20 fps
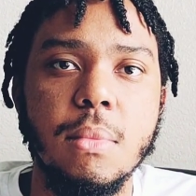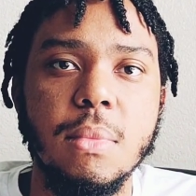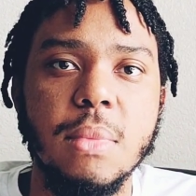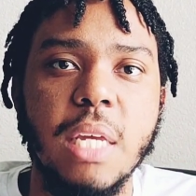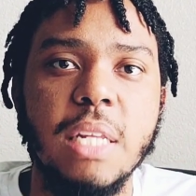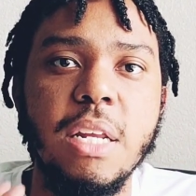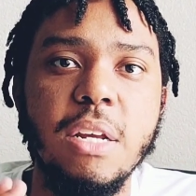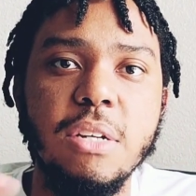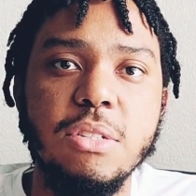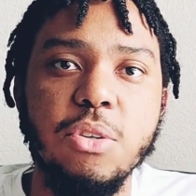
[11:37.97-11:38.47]

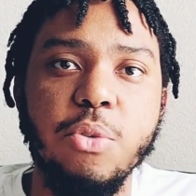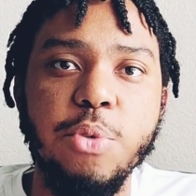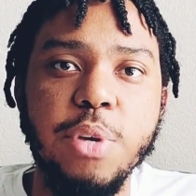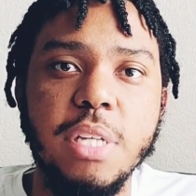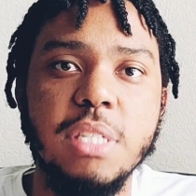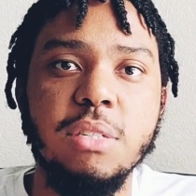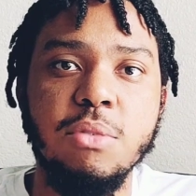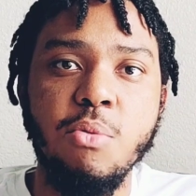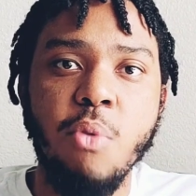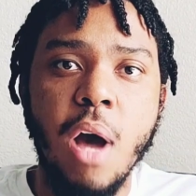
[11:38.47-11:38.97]
And there's a
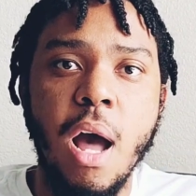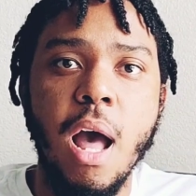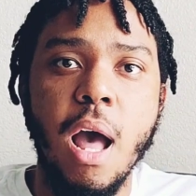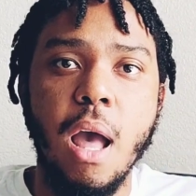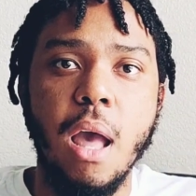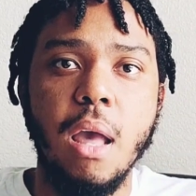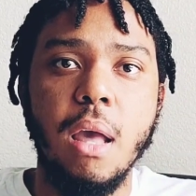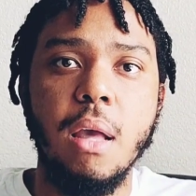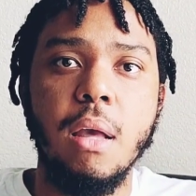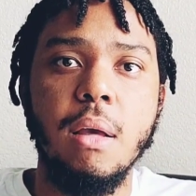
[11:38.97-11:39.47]
reason why.
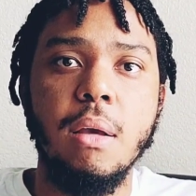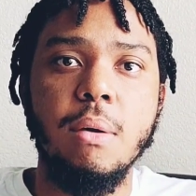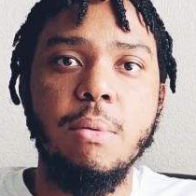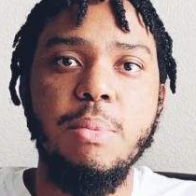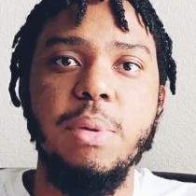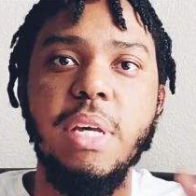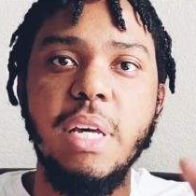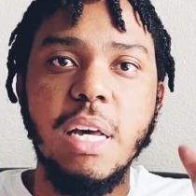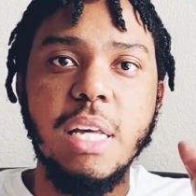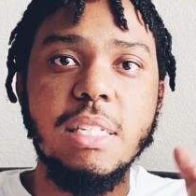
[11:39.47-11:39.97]

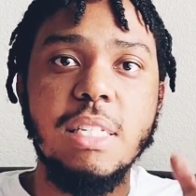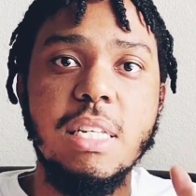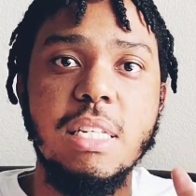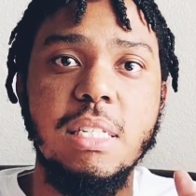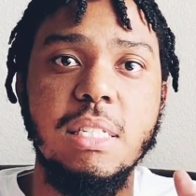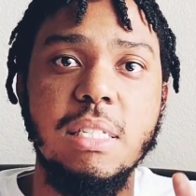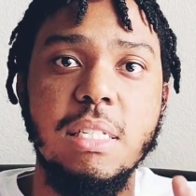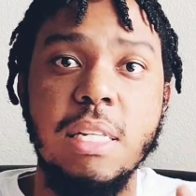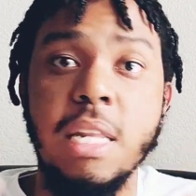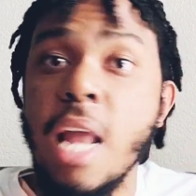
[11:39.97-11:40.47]
Because
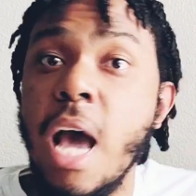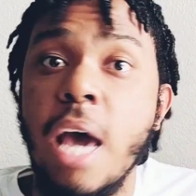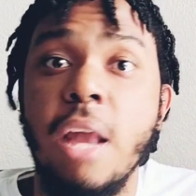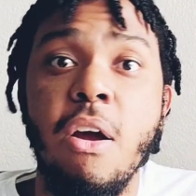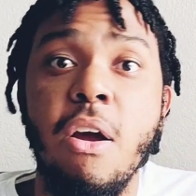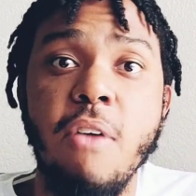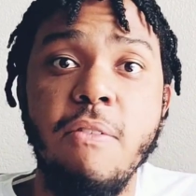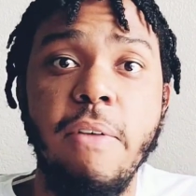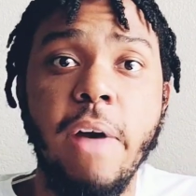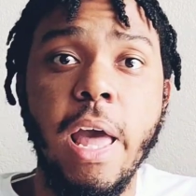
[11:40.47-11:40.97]
it's not
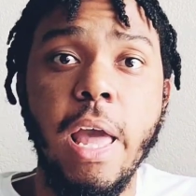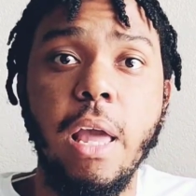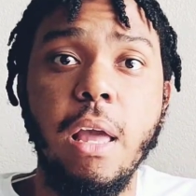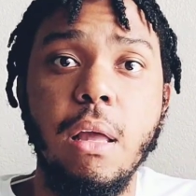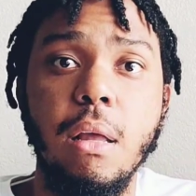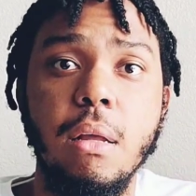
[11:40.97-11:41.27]
our fight.